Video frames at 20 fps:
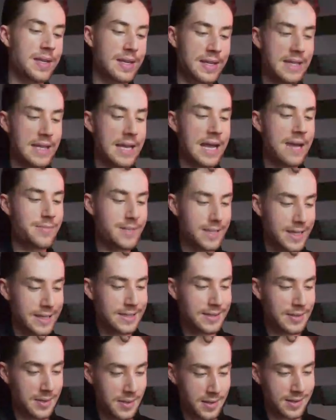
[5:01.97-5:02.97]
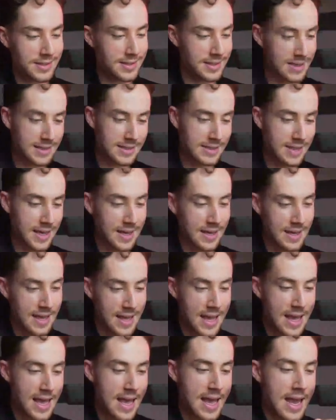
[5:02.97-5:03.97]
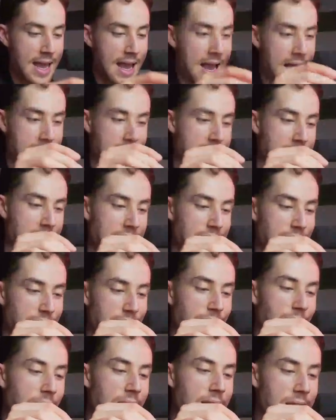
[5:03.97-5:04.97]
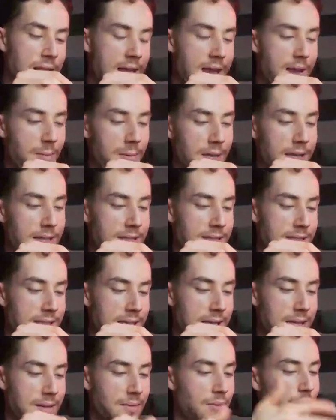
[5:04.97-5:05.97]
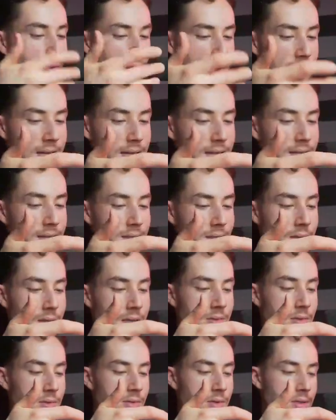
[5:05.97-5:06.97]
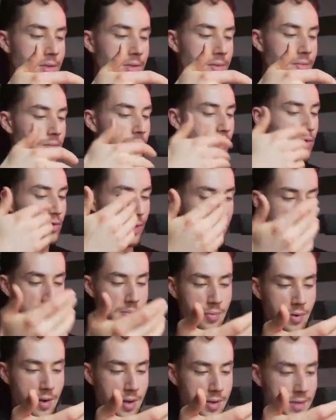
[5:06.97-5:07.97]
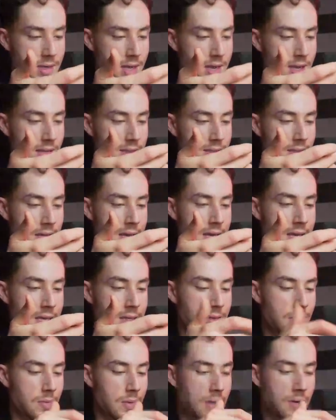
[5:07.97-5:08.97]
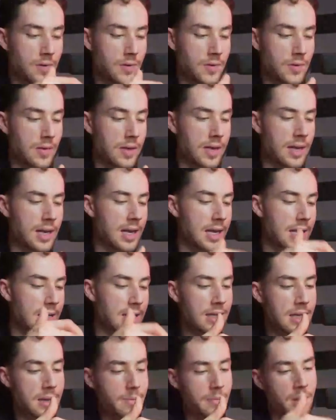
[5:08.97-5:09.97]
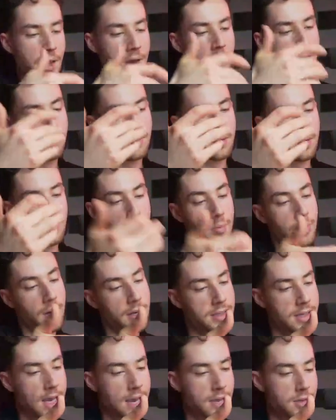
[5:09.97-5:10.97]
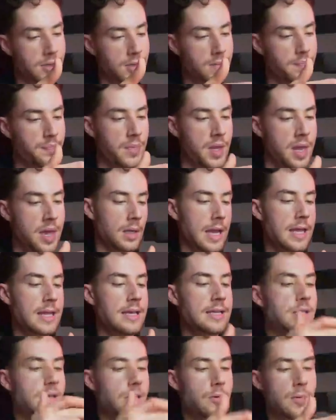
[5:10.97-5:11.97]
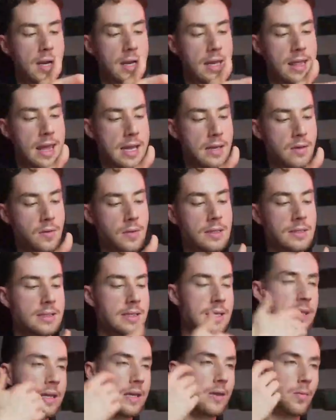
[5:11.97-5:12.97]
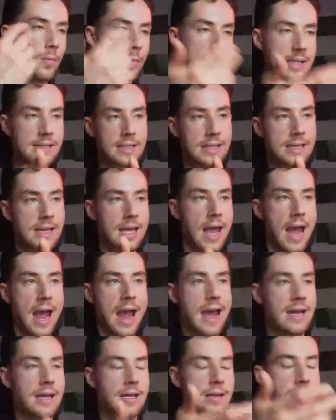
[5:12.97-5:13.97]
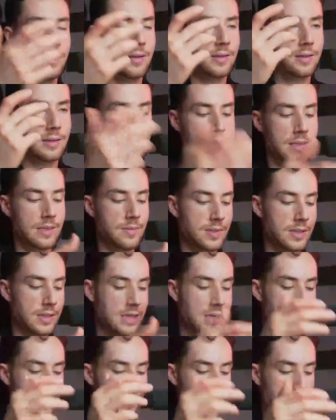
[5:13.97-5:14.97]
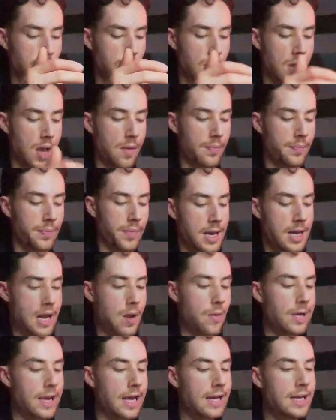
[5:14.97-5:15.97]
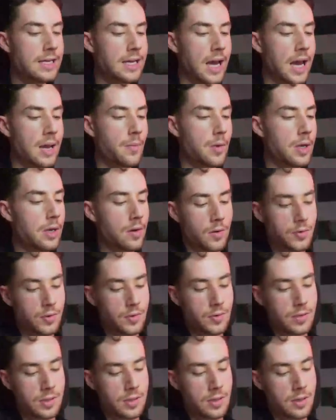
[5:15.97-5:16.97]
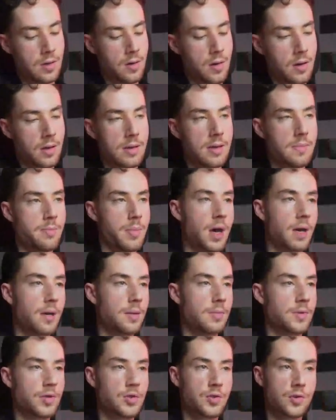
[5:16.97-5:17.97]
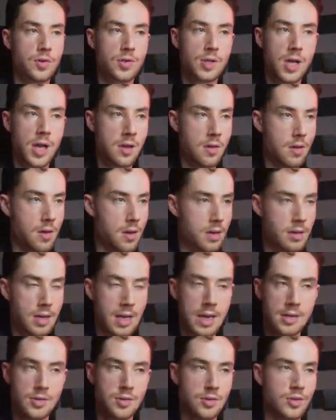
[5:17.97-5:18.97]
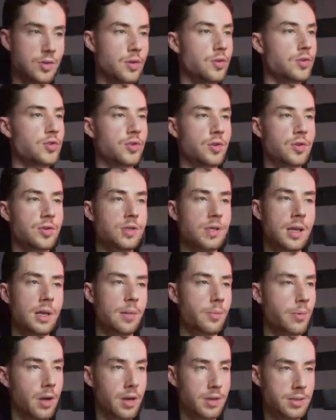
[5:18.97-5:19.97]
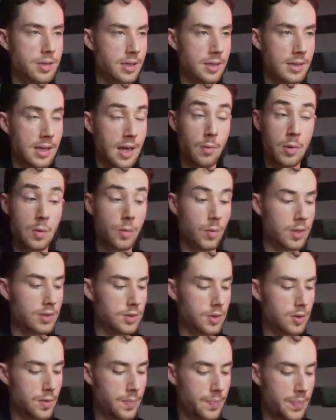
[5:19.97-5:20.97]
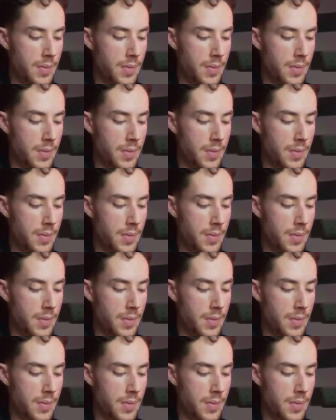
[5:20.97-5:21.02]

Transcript: The name says it all, as they say. And then to the right of that, we can see trending. So these are just trending projects, and we can also get a glimpse of their price action. And then to the right of that, you can see the recently added to C M C as well. Now at any time, we can also just click on the bottom search icon and just search any project that we want to.